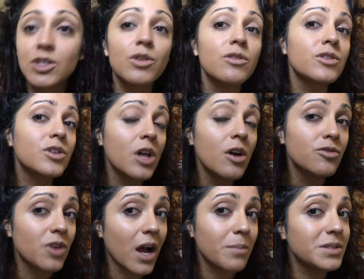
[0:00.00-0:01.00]
So those glow
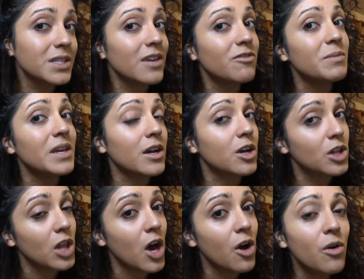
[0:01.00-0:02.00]
drops give me a
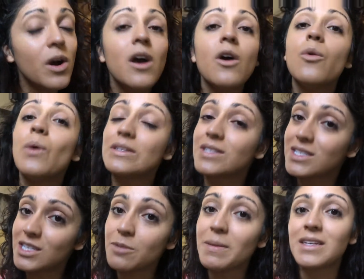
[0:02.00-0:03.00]
glow while
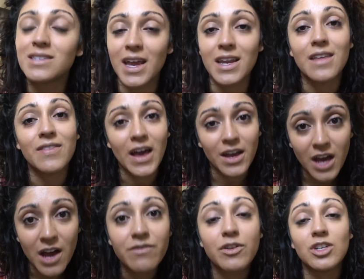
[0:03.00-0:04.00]
still maintaining that
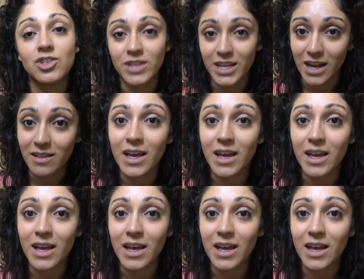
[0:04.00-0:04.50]
coverage that I